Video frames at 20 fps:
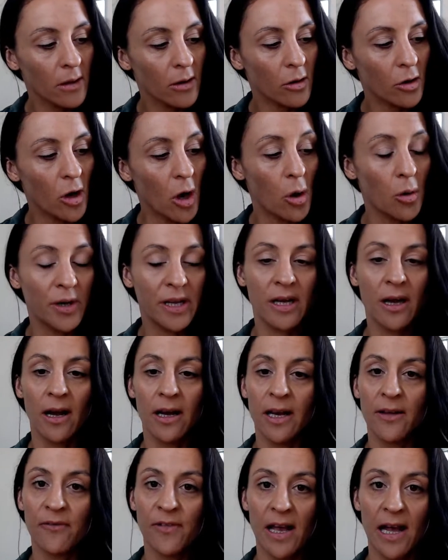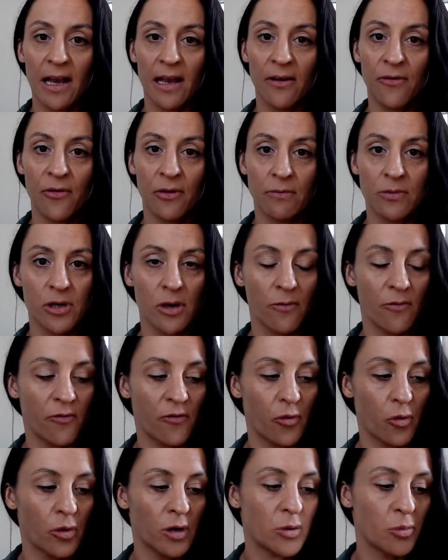goldy kind of colour from Tom
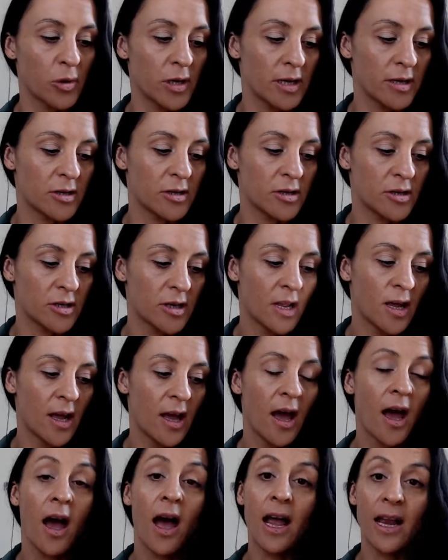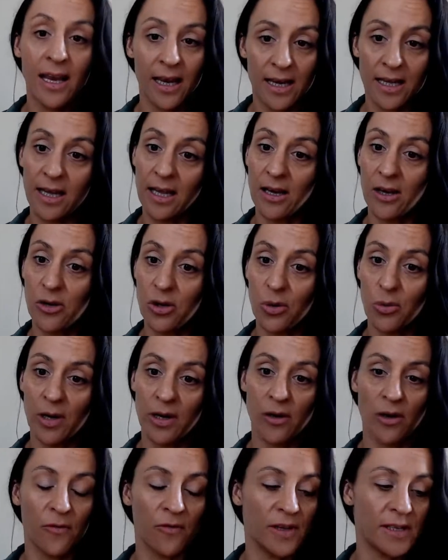Ford, which I need to get a new
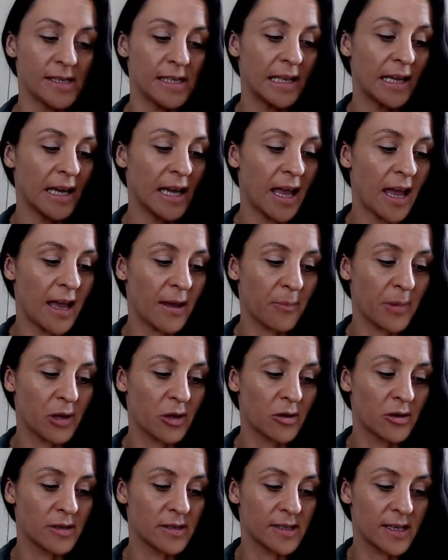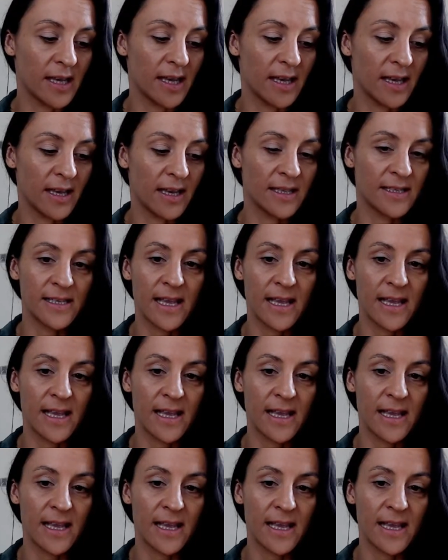one obviously because it is